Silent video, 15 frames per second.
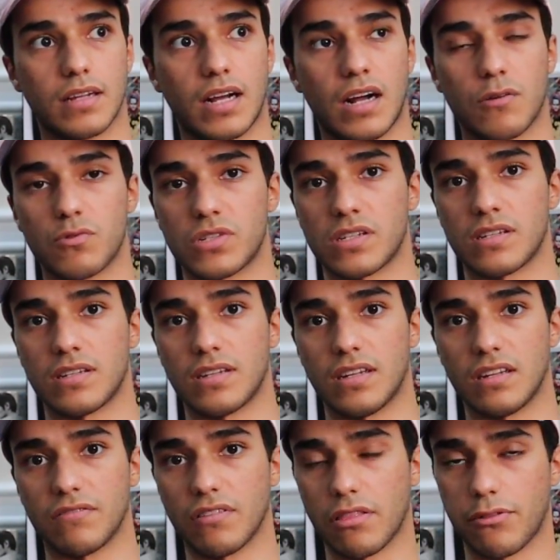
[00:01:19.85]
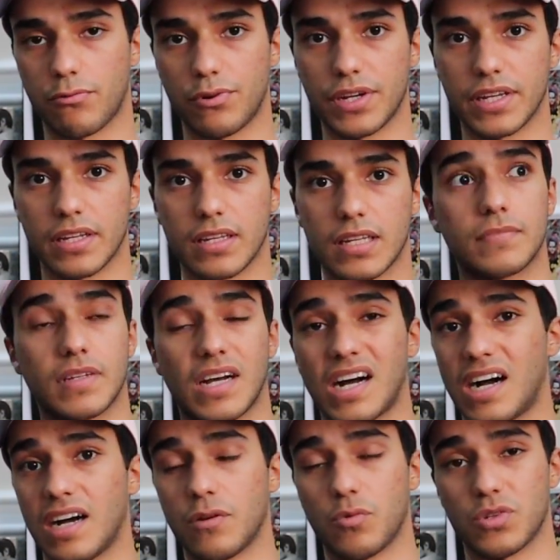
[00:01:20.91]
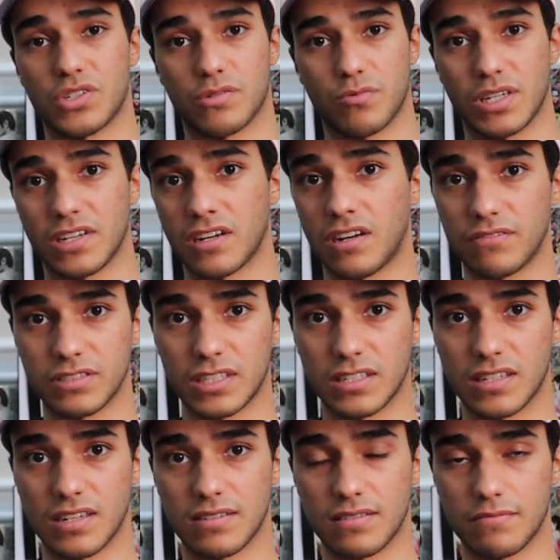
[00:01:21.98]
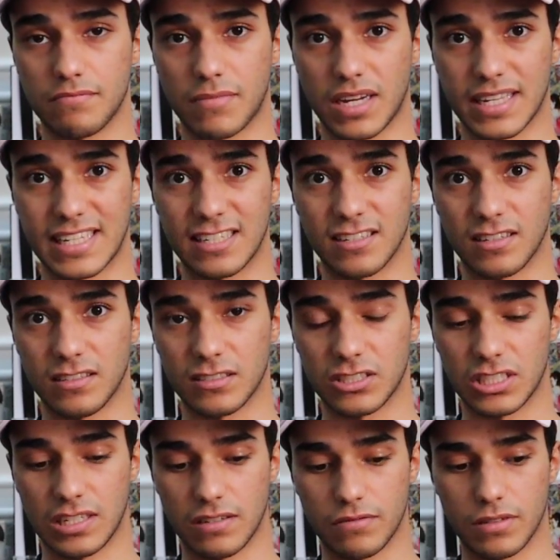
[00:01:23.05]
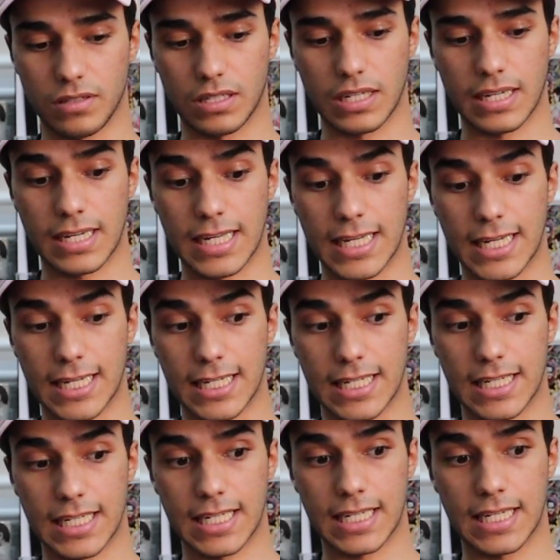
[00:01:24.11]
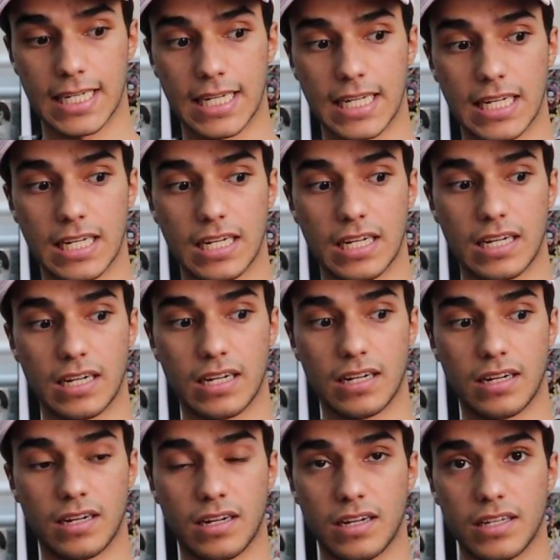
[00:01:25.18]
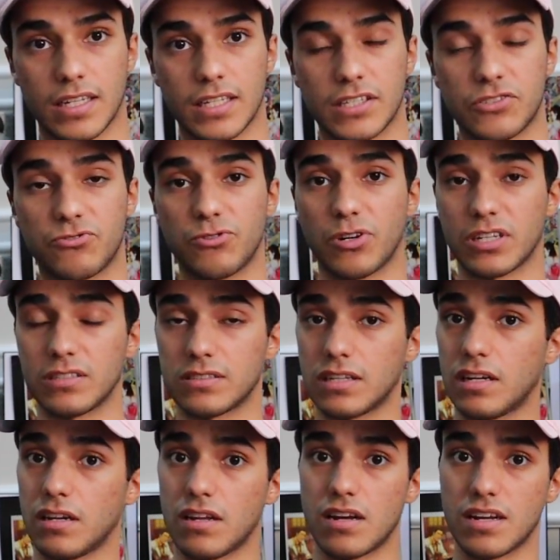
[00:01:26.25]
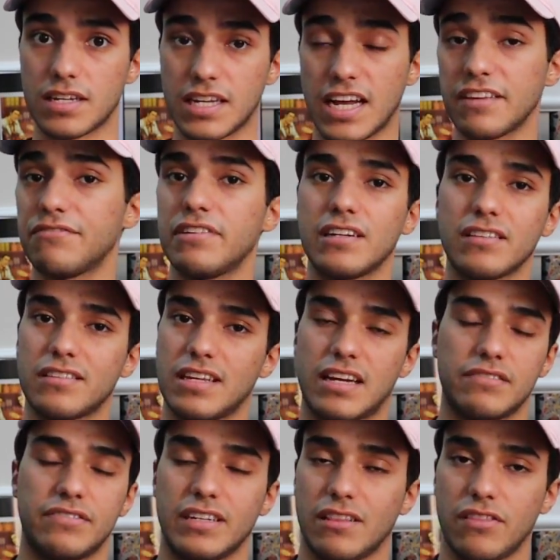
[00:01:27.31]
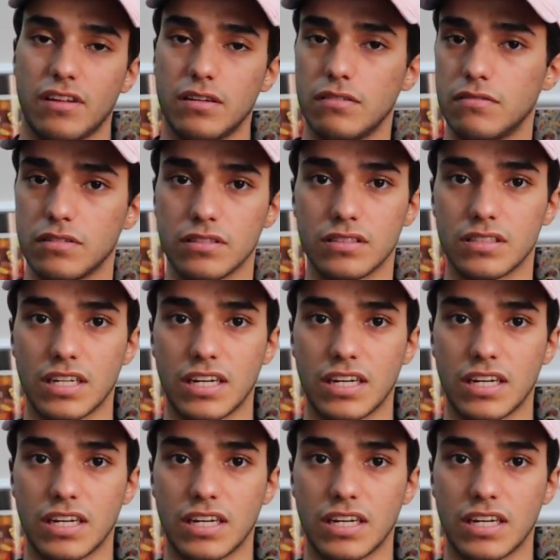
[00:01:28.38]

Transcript: I was in level 3. I wasn't really confident in my English level and I struggled a lot. I failed the level.